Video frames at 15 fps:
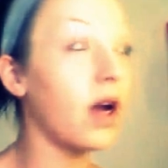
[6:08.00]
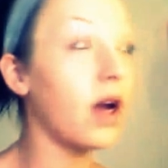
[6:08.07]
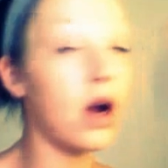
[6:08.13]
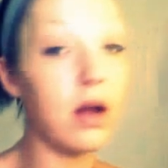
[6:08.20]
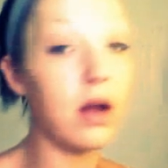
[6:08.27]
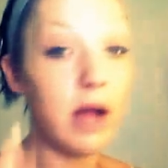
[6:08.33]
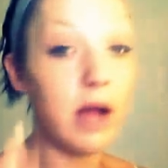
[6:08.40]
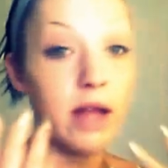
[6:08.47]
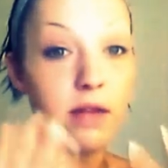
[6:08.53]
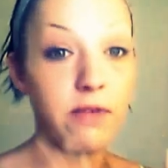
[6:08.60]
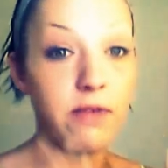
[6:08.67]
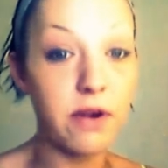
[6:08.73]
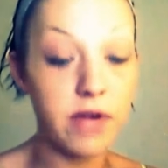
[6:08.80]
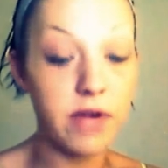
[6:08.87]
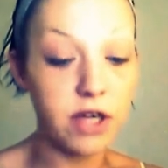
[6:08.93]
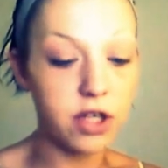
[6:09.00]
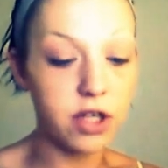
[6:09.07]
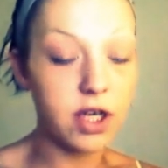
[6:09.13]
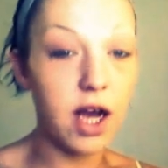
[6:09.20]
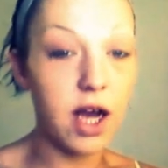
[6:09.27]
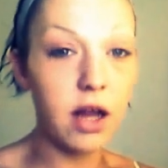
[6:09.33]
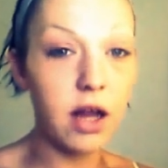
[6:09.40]
and the
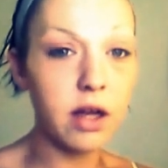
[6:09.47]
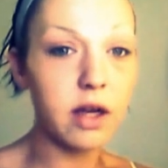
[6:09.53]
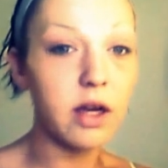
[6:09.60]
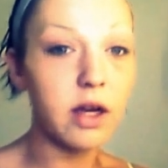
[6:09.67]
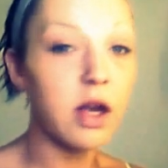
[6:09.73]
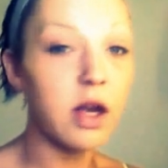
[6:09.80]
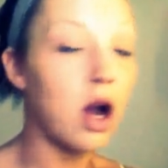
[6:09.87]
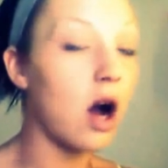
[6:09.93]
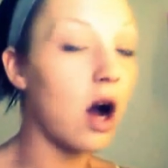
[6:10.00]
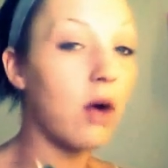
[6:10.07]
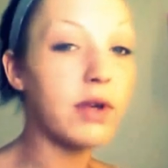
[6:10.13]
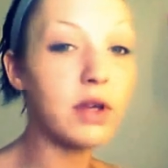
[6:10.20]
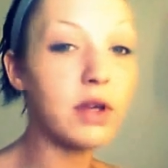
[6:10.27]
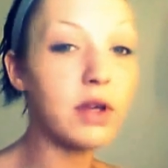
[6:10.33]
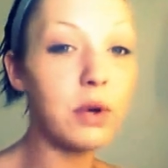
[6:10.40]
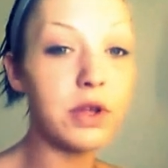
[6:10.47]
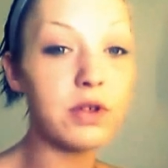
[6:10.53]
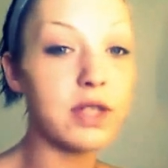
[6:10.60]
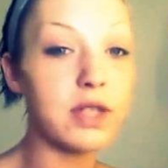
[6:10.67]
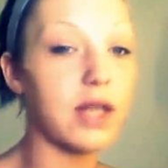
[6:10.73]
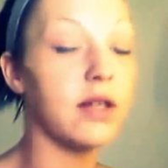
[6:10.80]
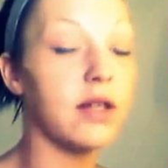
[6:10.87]
foundation color, always go with your
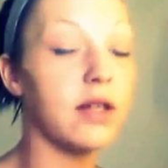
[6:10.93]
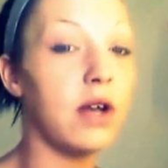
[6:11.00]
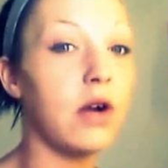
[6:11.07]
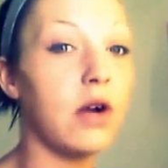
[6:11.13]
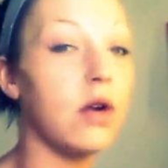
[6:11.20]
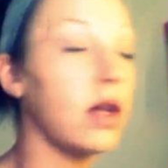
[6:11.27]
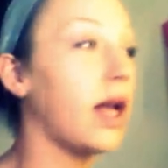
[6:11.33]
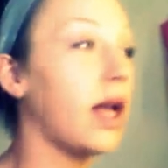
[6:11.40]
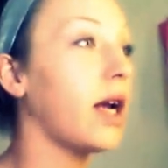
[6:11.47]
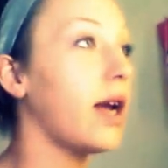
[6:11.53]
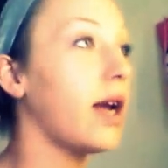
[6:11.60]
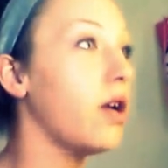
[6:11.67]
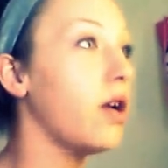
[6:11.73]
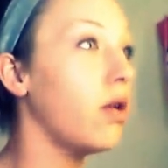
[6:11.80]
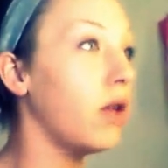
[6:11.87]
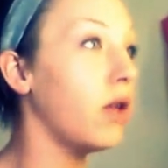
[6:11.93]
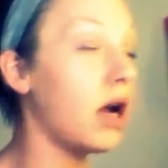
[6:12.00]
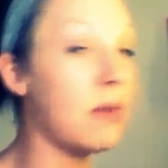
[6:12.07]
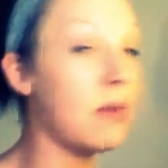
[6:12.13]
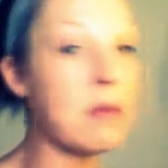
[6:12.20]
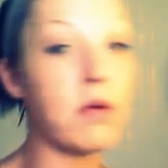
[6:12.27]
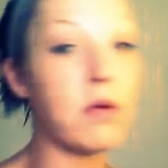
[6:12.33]
skin tone. Like, I know a lot
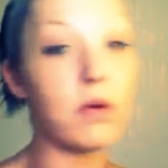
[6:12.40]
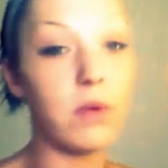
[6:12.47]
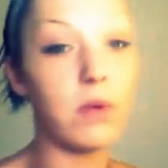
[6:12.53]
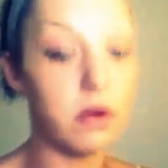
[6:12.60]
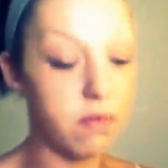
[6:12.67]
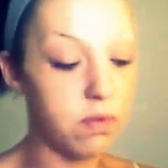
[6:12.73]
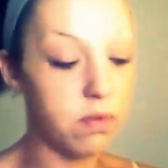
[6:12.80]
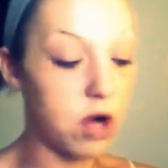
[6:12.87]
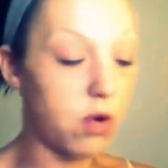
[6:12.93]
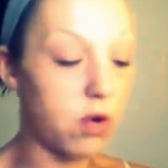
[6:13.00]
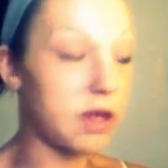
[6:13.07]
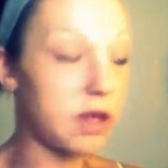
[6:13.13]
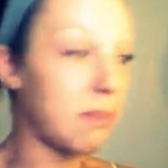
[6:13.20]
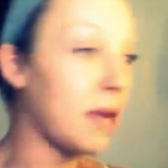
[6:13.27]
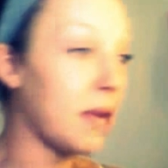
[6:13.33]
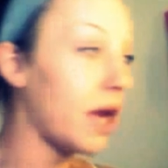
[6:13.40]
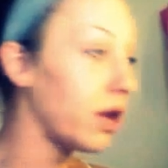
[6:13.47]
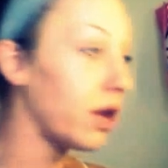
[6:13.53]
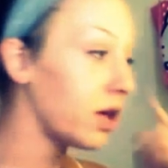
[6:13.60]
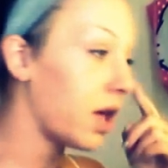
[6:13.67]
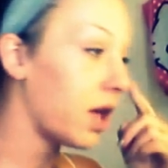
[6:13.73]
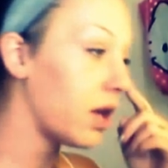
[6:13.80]
of people would want to go with a
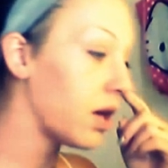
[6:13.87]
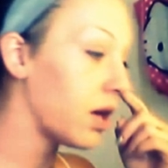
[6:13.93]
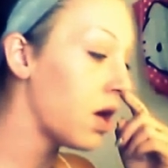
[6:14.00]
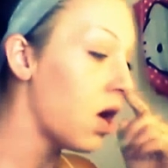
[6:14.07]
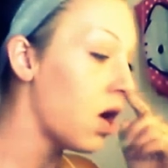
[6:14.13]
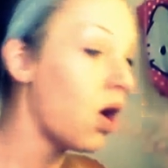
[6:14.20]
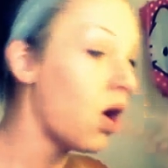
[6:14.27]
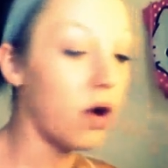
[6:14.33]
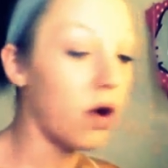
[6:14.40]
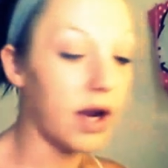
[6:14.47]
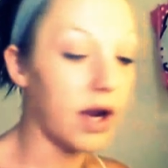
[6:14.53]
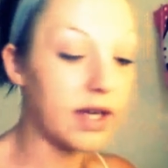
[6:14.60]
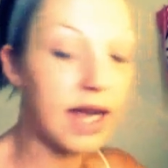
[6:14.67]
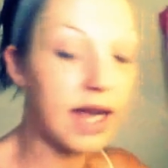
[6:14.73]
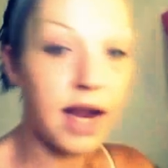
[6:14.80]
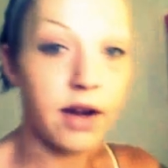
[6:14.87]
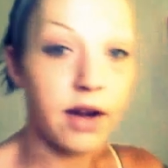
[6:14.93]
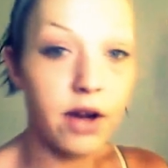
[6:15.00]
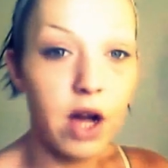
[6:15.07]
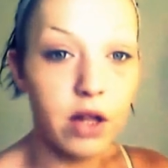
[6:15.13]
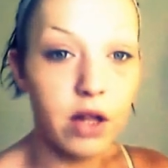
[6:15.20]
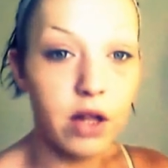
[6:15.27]
paler color or a
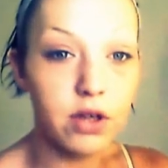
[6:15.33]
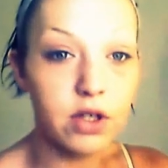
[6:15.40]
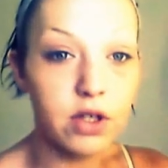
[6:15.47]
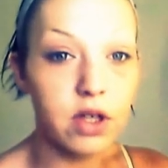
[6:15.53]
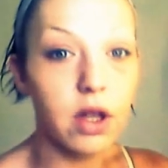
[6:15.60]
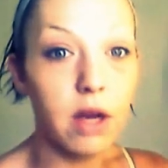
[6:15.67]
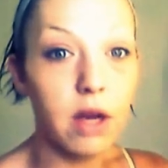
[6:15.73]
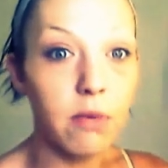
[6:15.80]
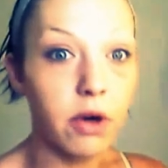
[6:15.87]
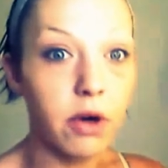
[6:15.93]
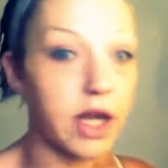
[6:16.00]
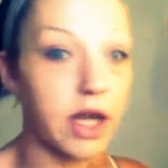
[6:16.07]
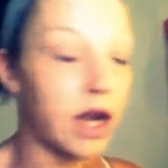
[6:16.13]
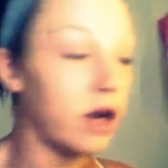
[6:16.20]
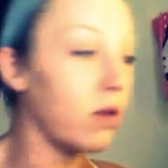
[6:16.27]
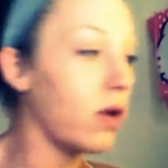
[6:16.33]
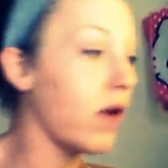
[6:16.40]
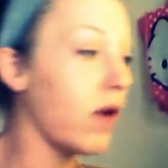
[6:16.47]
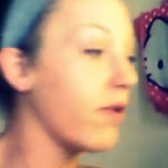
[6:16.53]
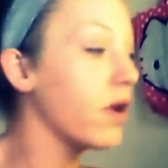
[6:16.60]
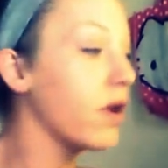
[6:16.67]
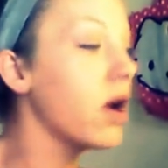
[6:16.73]
tanner color just to look more tan or
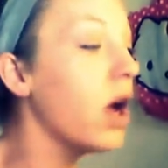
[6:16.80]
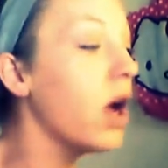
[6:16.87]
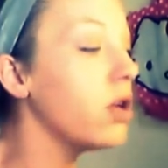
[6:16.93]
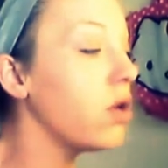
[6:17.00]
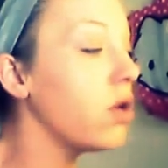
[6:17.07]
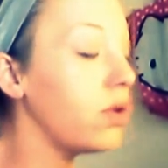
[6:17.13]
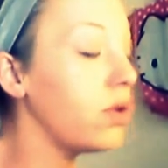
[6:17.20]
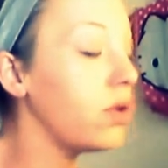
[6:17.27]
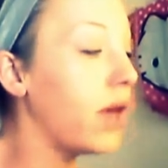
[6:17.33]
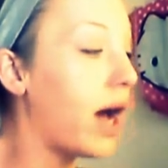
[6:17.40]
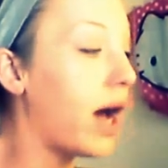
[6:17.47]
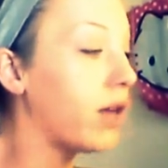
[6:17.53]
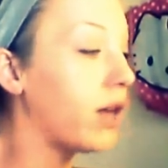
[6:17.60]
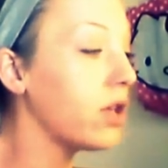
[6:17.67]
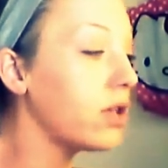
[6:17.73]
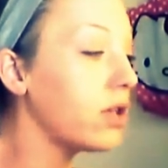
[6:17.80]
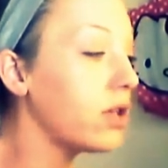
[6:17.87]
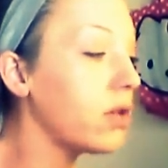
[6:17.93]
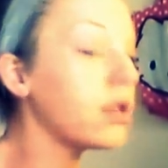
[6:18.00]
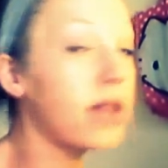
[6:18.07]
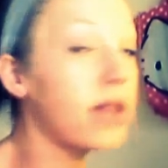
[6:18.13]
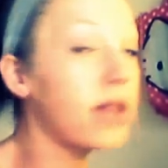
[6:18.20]
whatever. Don't do that. Just
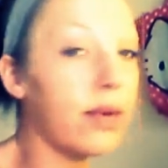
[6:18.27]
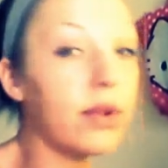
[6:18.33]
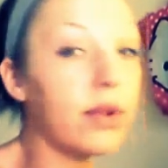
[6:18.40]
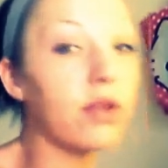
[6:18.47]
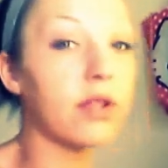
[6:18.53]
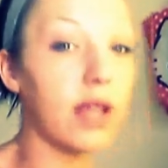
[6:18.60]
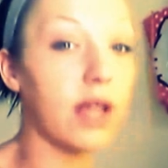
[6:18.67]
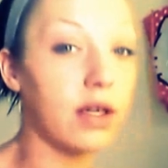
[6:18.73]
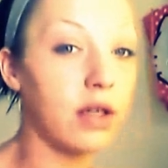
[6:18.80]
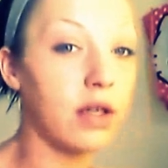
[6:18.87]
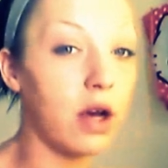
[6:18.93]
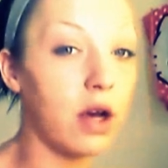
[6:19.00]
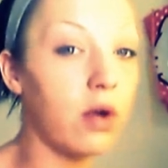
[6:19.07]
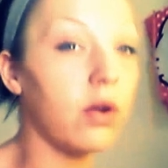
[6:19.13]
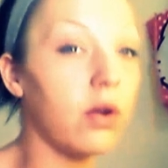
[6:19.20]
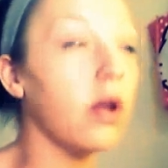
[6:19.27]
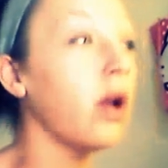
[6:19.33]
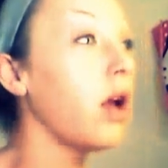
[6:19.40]
stick with your skin tone,